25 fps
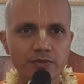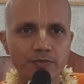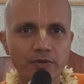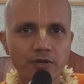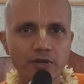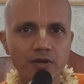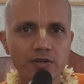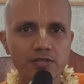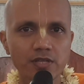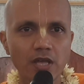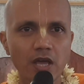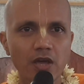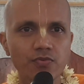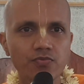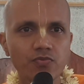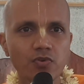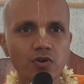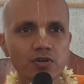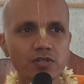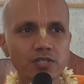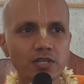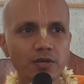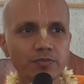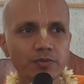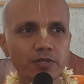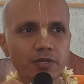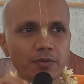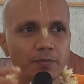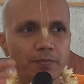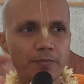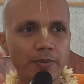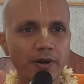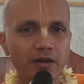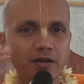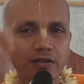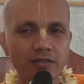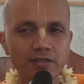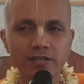Because I have found something
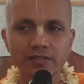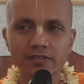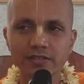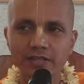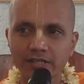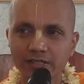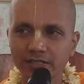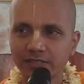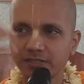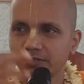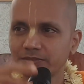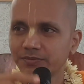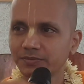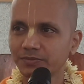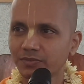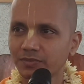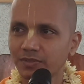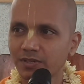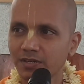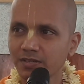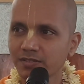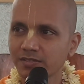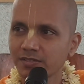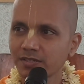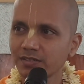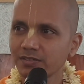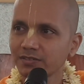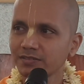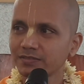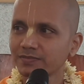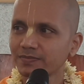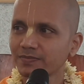better than that. What is that?